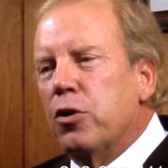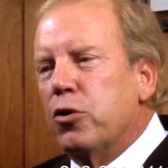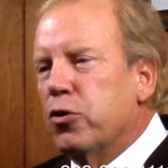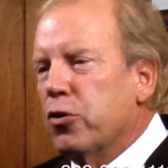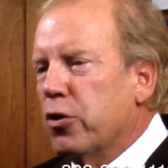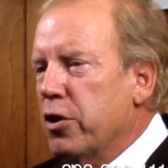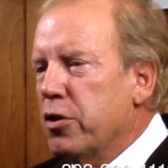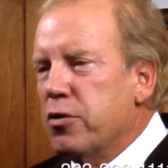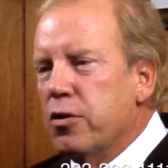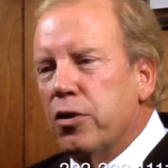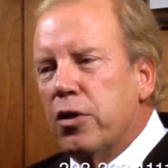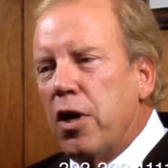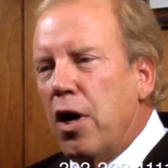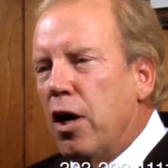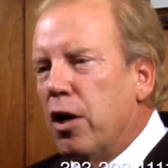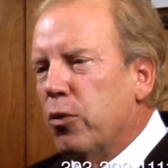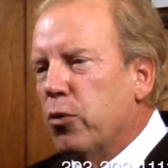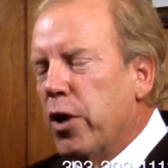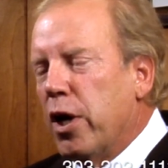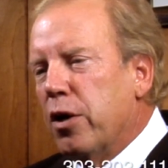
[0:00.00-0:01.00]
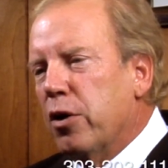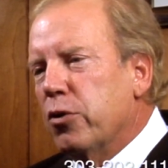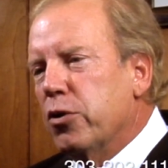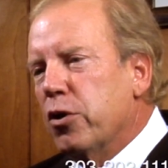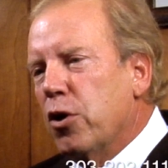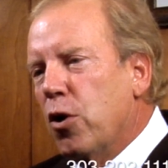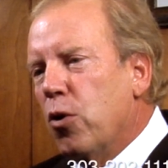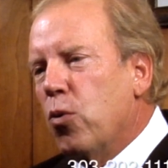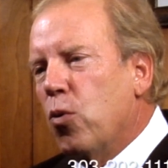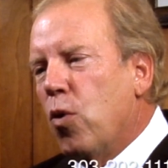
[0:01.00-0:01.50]
Juries in Colorado
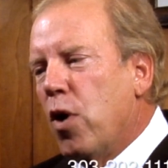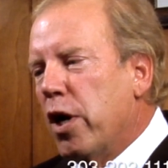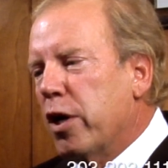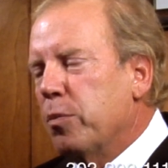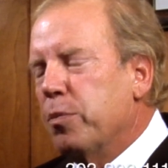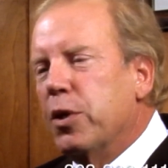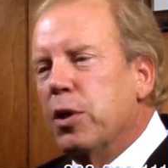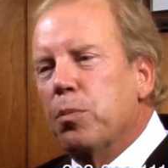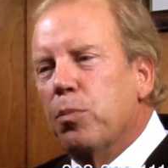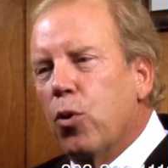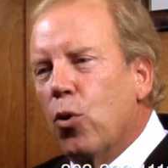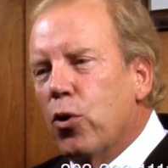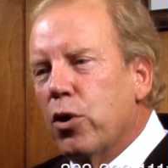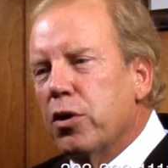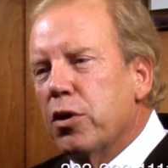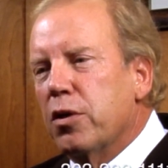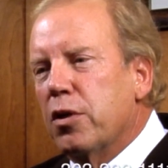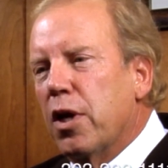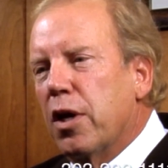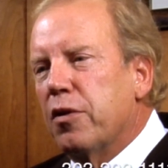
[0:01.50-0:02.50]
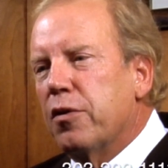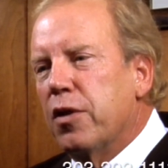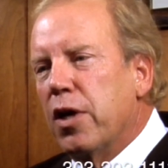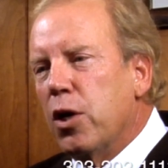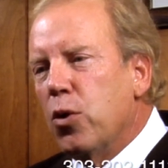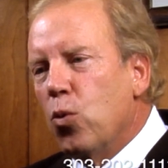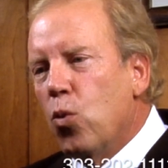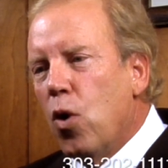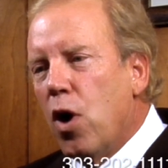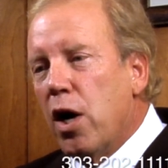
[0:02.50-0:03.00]
don't want to be bored to death.
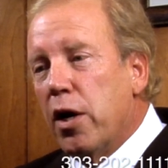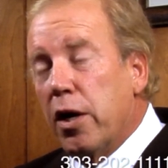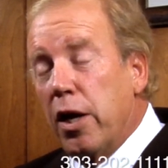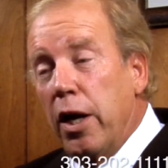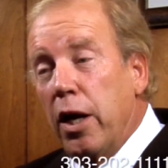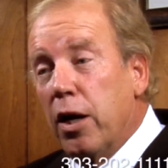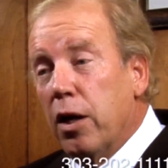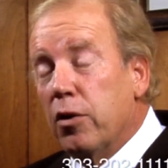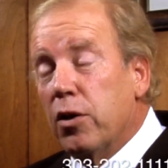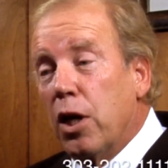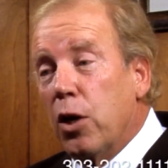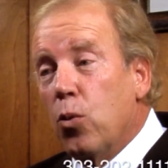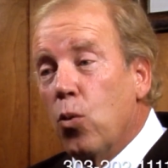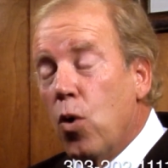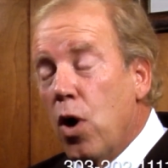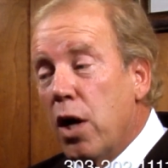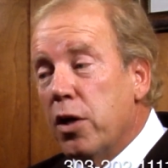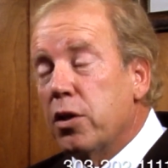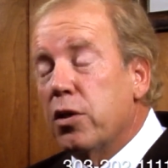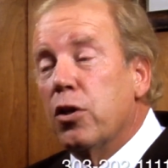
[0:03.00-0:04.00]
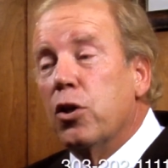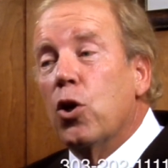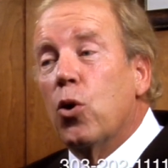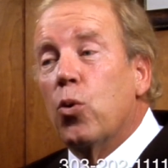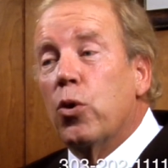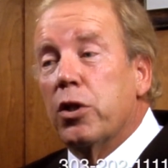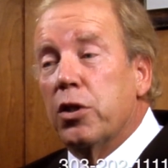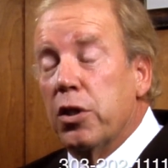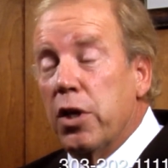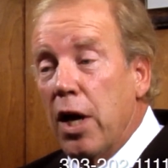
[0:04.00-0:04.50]
They want to know
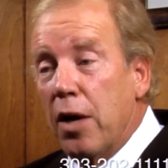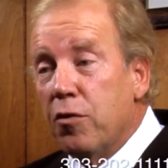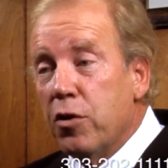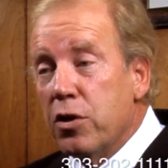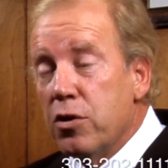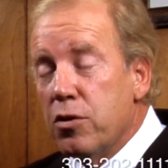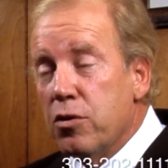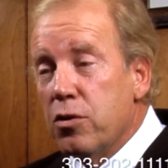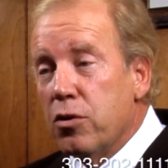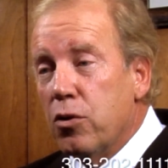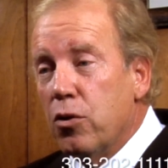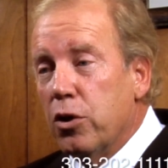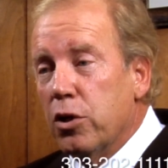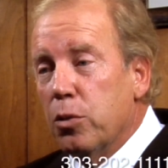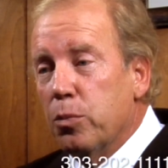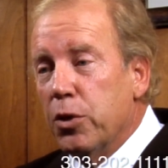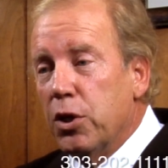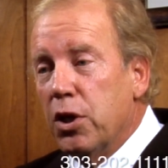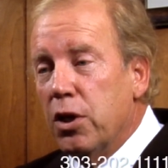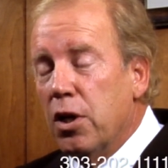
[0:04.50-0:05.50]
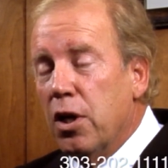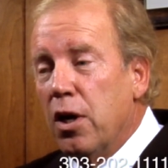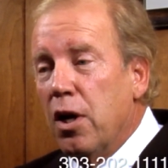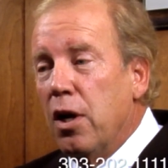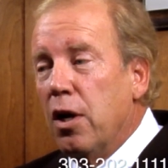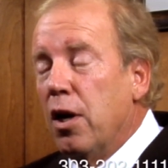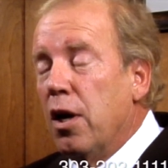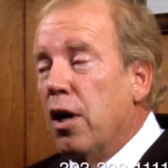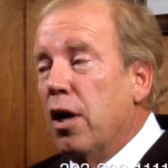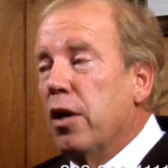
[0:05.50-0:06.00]
what the evidence is going to be,
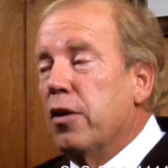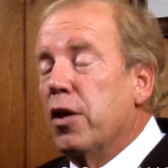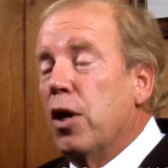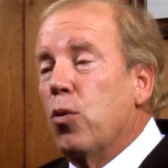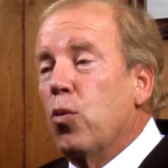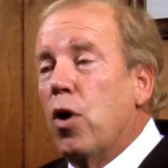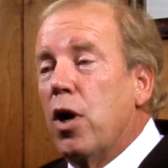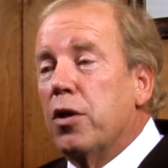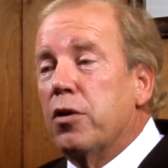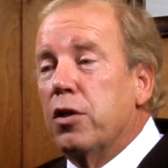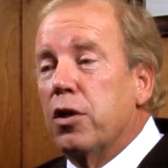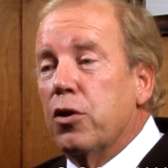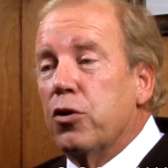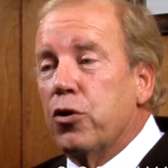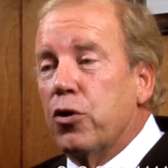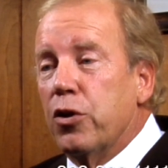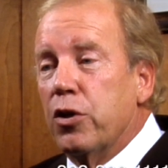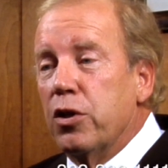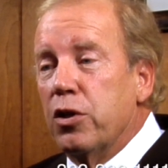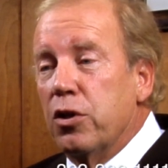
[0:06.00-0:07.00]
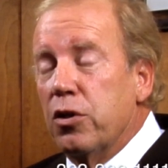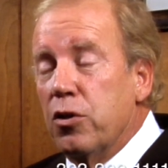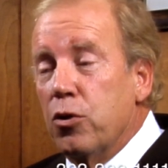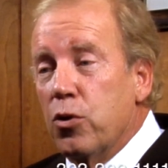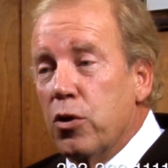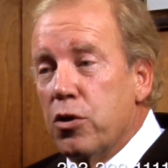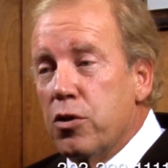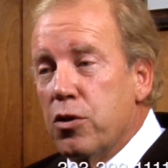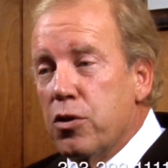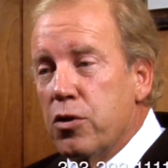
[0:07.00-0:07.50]
and they want the attorney to
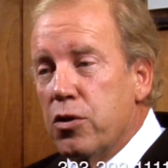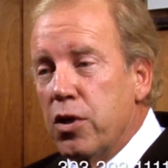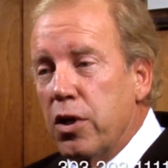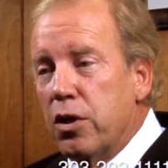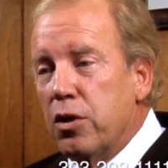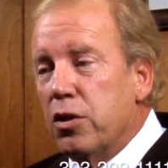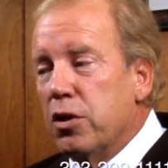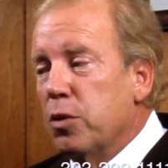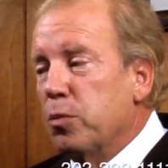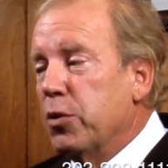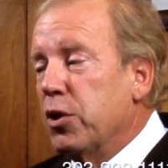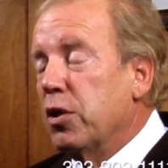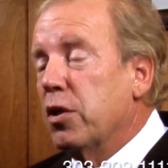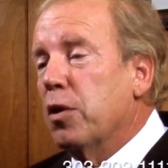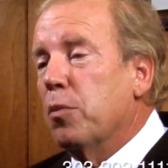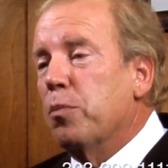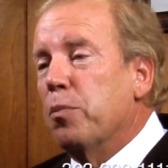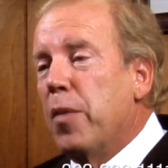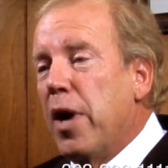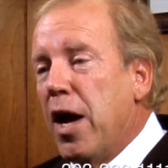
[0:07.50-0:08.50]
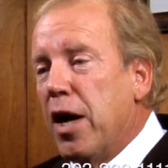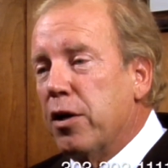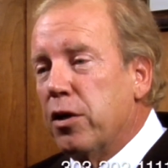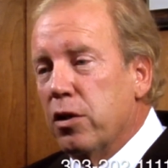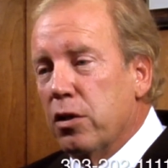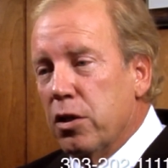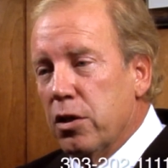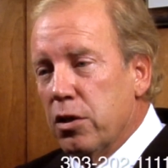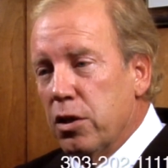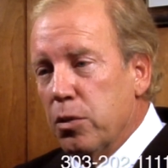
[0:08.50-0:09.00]
do it succinctly, be
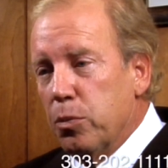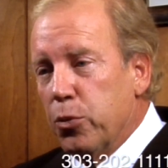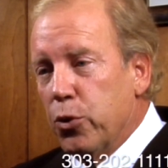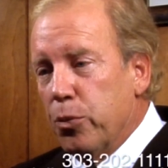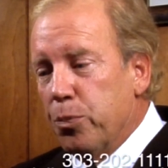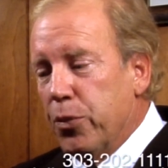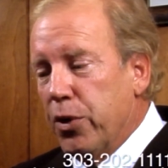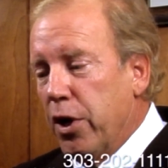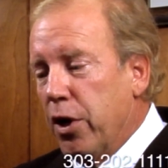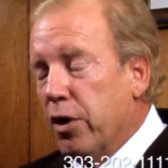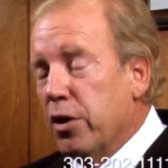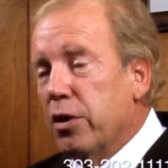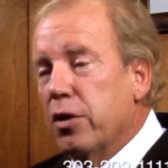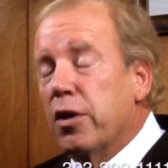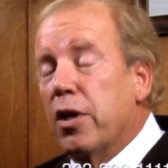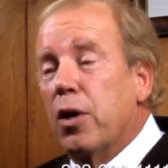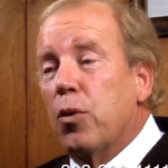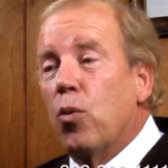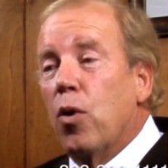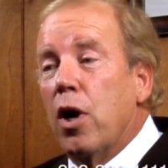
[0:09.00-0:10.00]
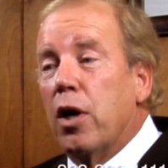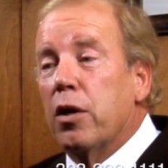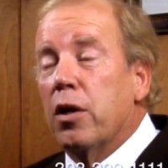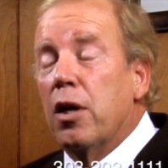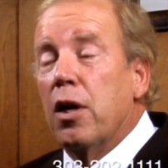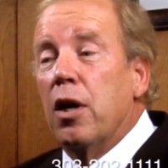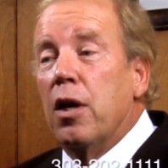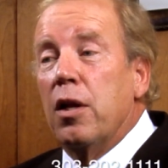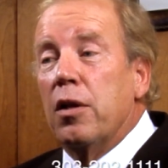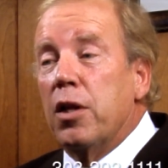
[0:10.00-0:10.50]
immaculately prepared, and they want
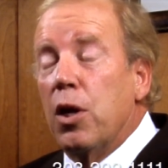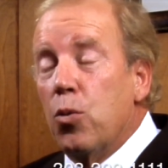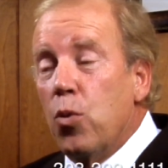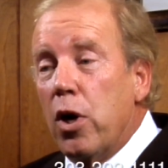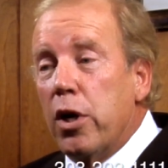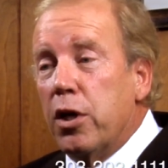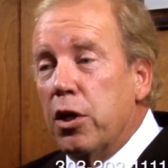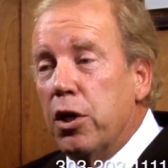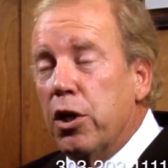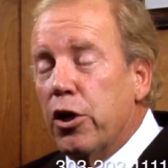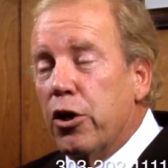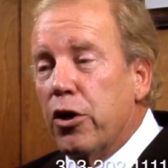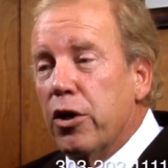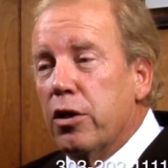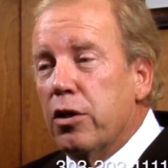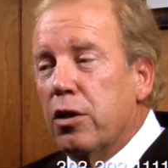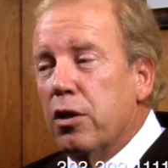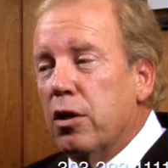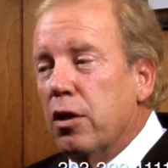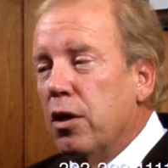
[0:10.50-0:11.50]
to hear it.